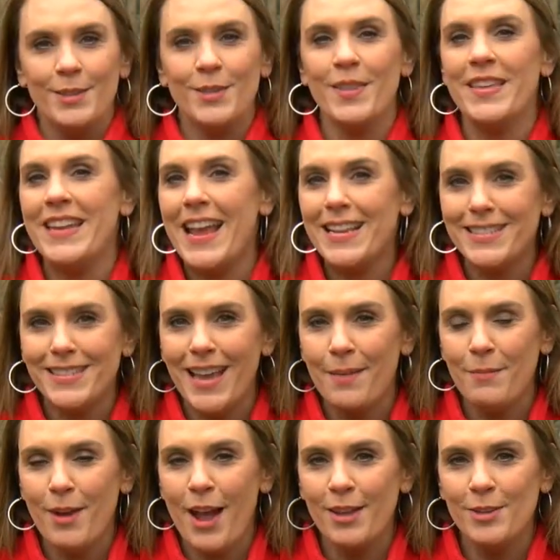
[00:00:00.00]
So the next
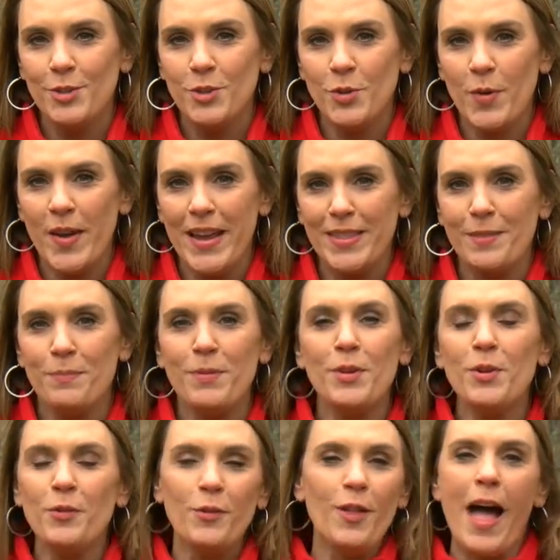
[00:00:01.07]
time you're out enjoying the
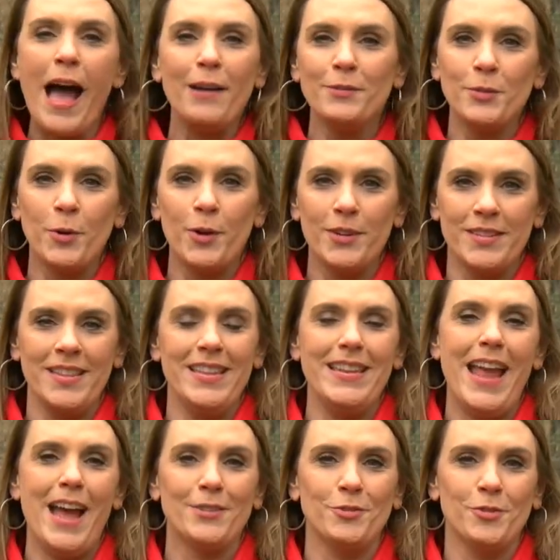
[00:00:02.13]
beautiful outdoors in the
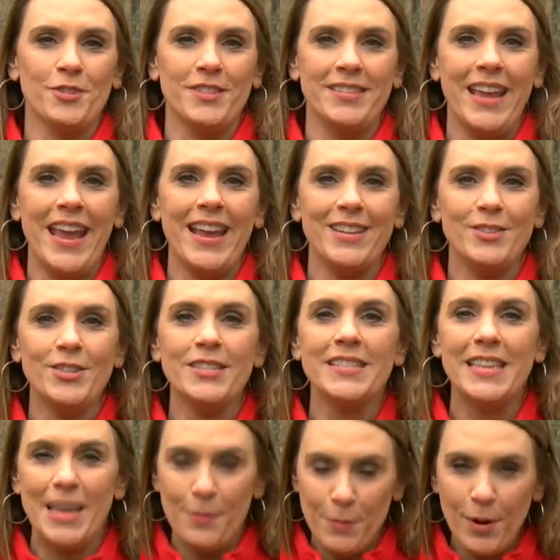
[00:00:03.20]
natural state,
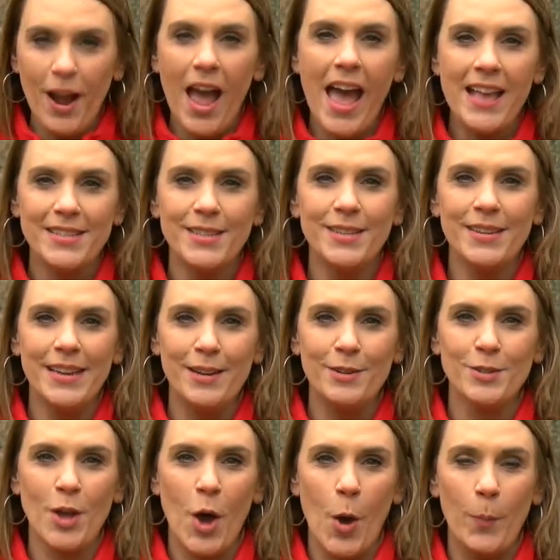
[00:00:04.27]
just keep your eyes and
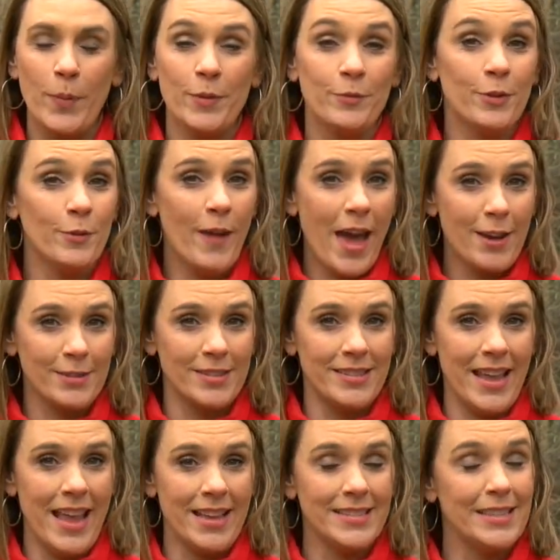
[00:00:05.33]
ears open for
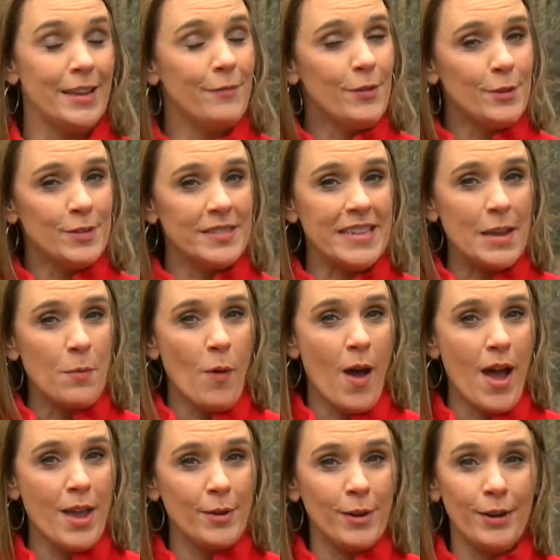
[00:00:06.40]
rattlesnakes. And if you see
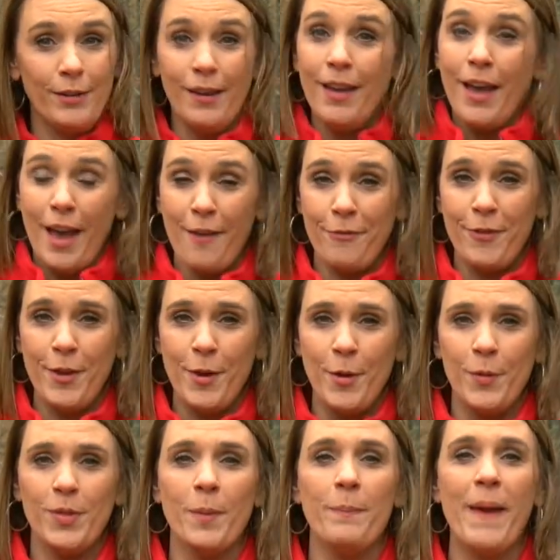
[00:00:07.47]
one or a
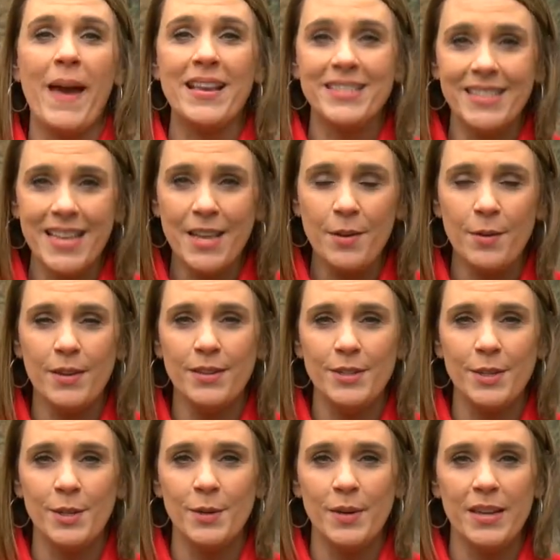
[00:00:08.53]
few, the best thing you can
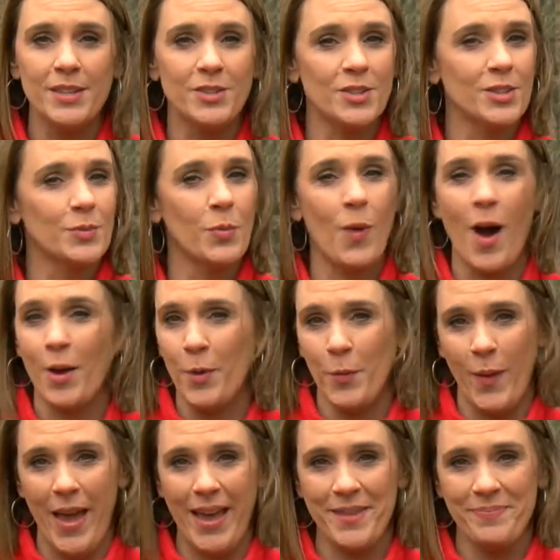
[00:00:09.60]
do is just walk
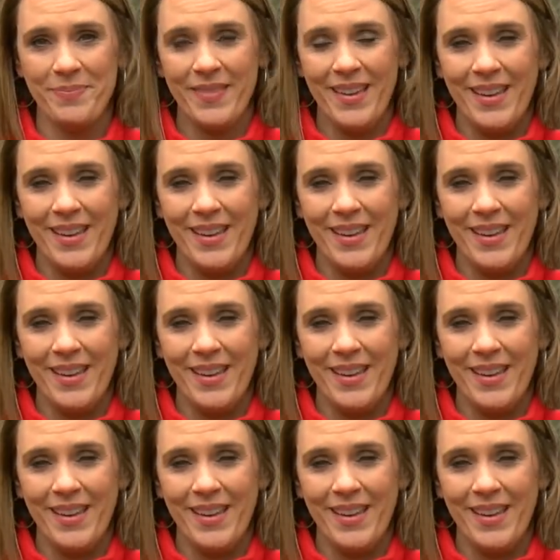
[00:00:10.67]
away.